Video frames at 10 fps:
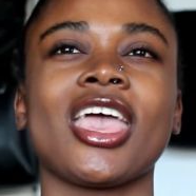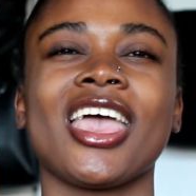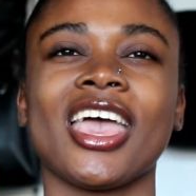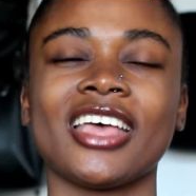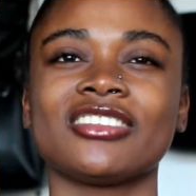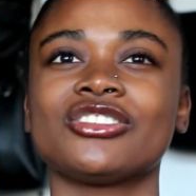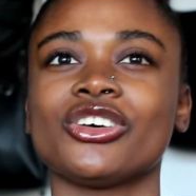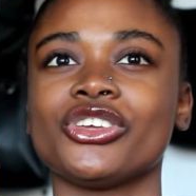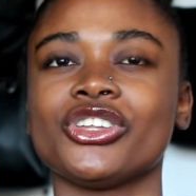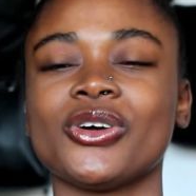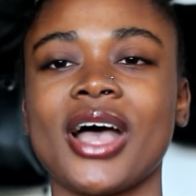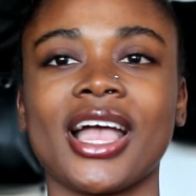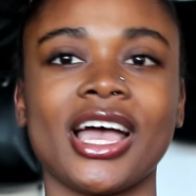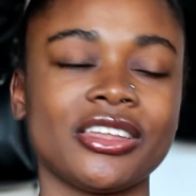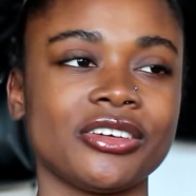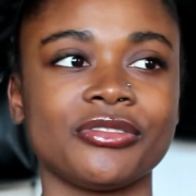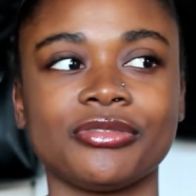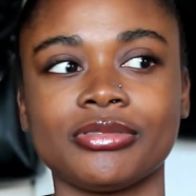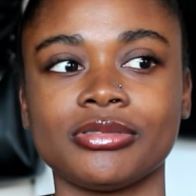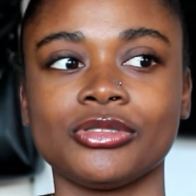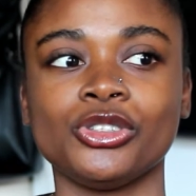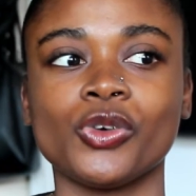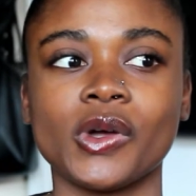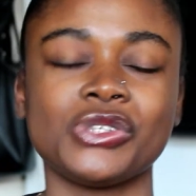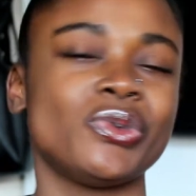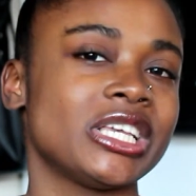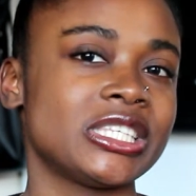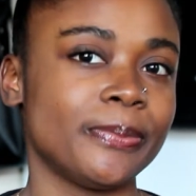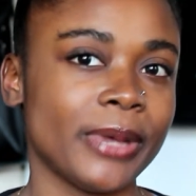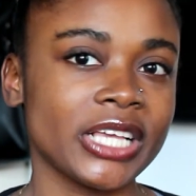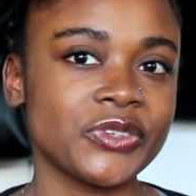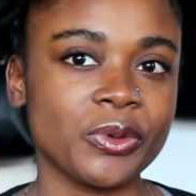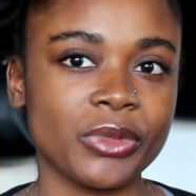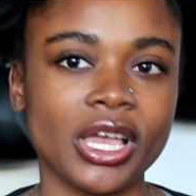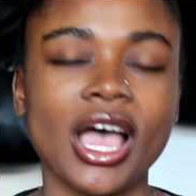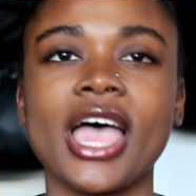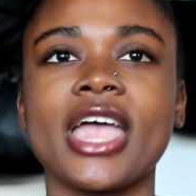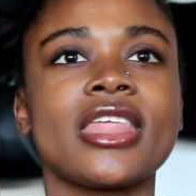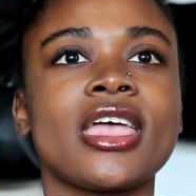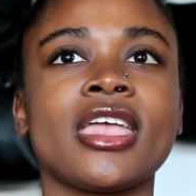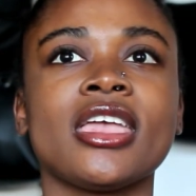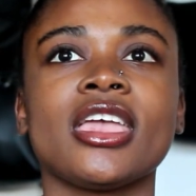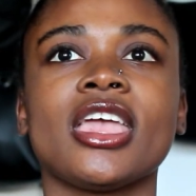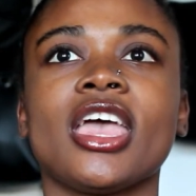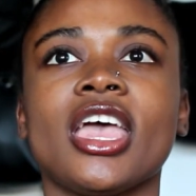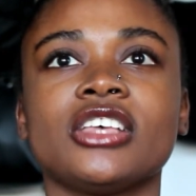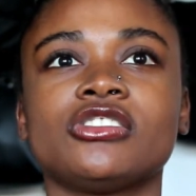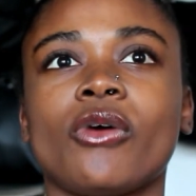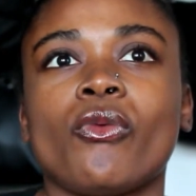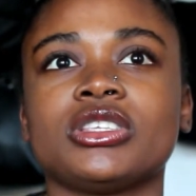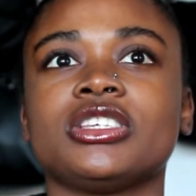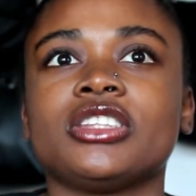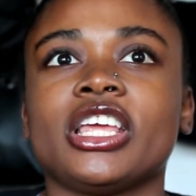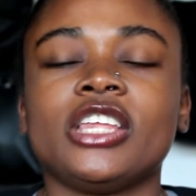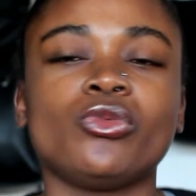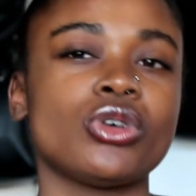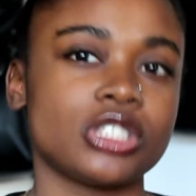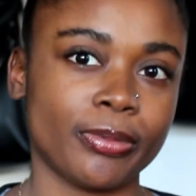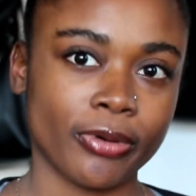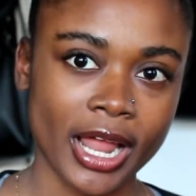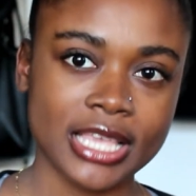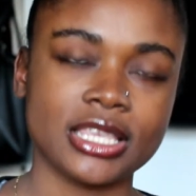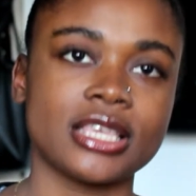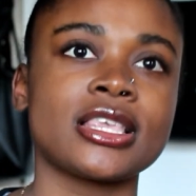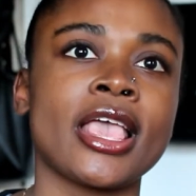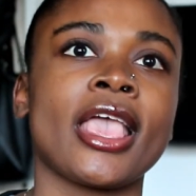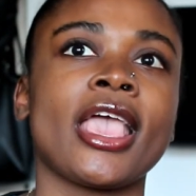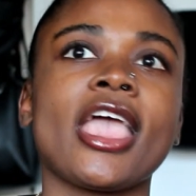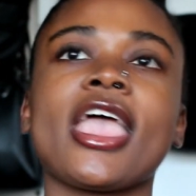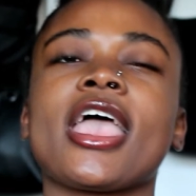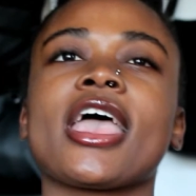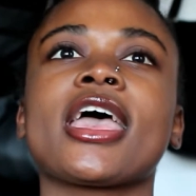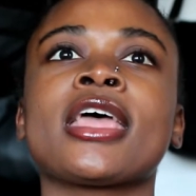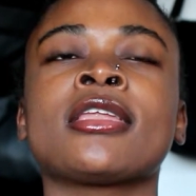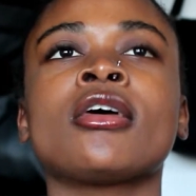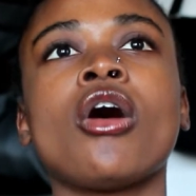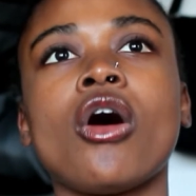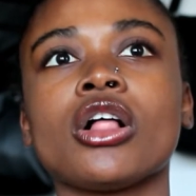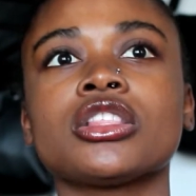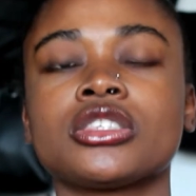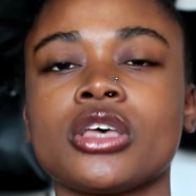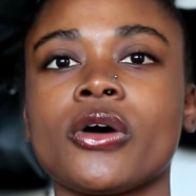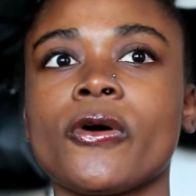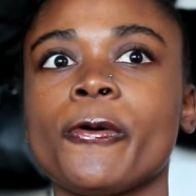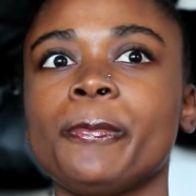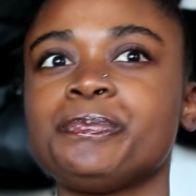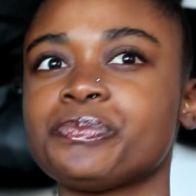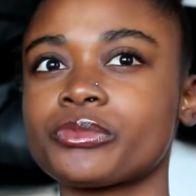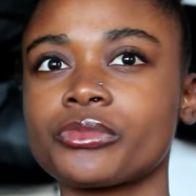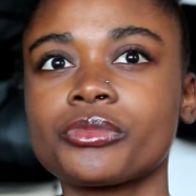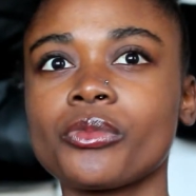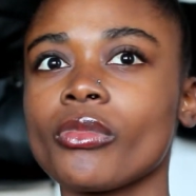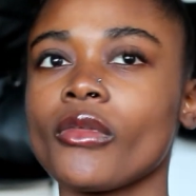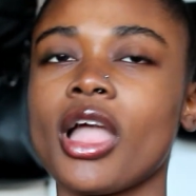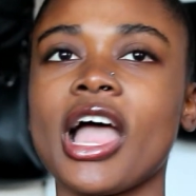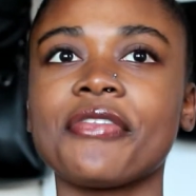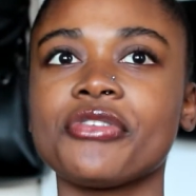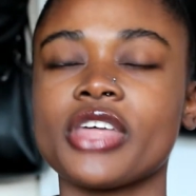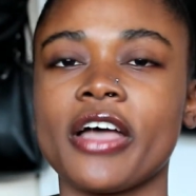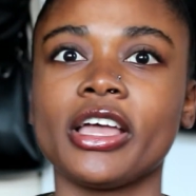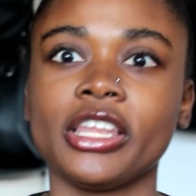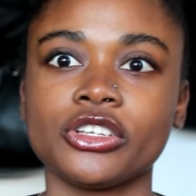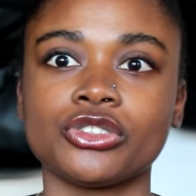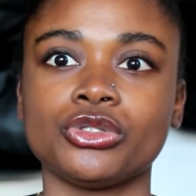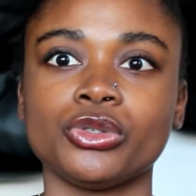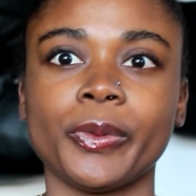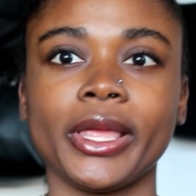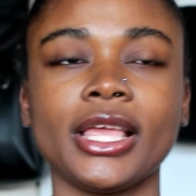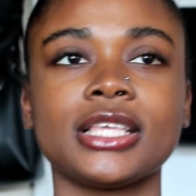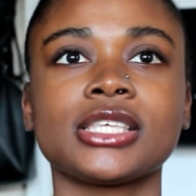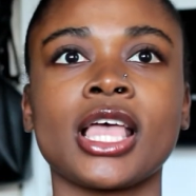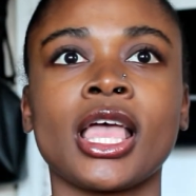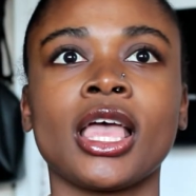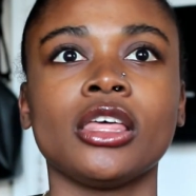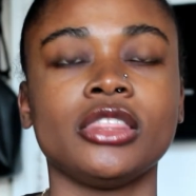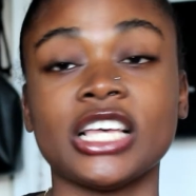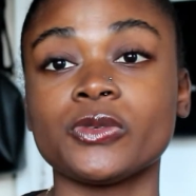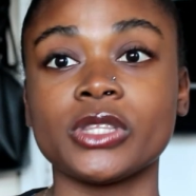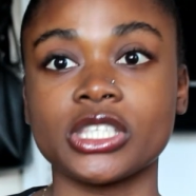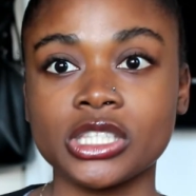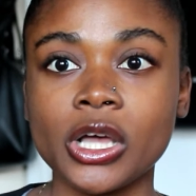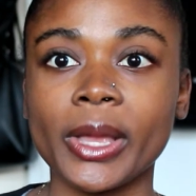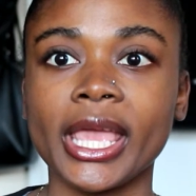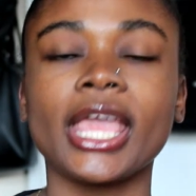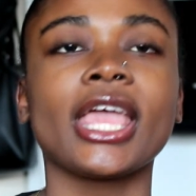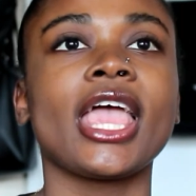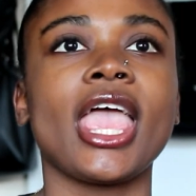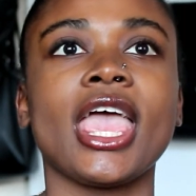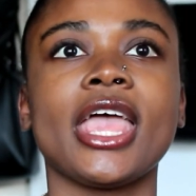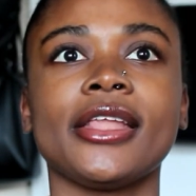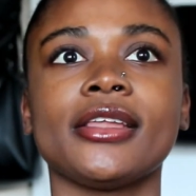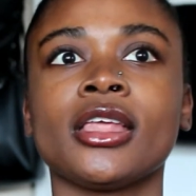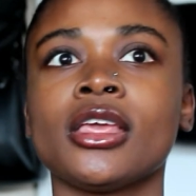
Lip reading: and so you know, I kind of knew what to expect from the guide, so it wasn't any more surprises. And also after that initial 2 weeks, that's when the snow hit and